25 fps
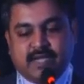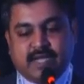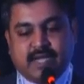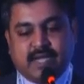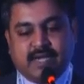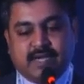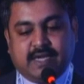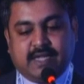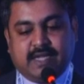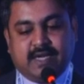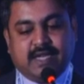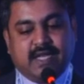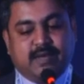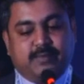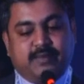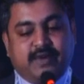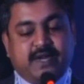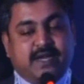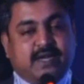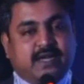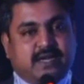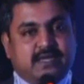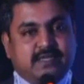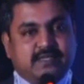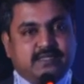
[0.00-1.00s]
And
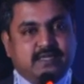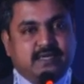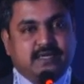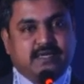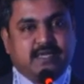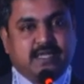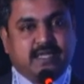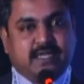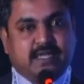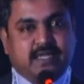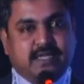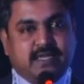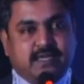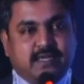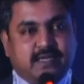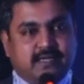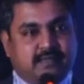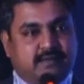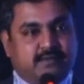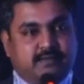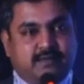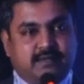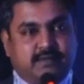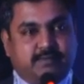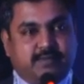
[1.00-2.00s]
elaborate concern
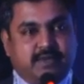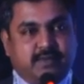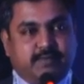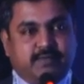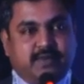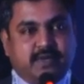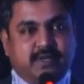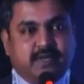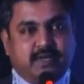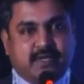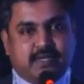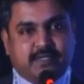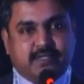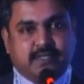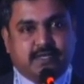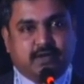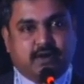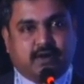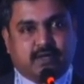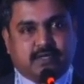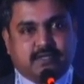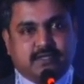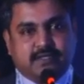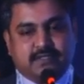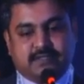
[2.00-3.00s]
taking, the people and the
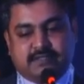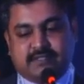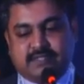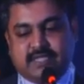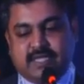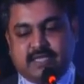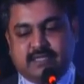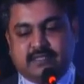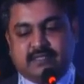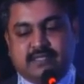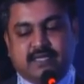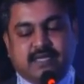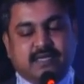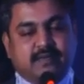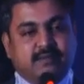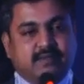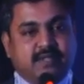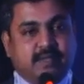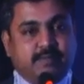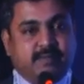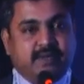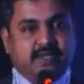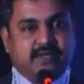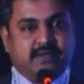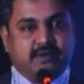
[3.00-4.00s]
doctors think that
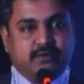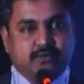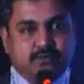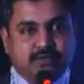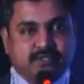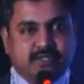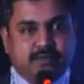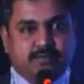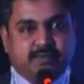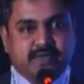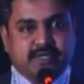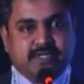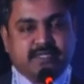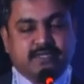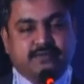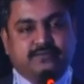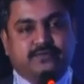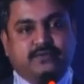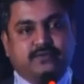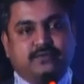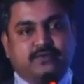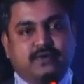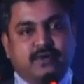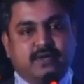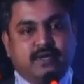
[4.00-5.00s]
they may lose the patient
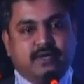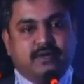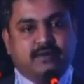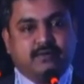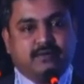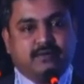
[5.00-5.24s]
if you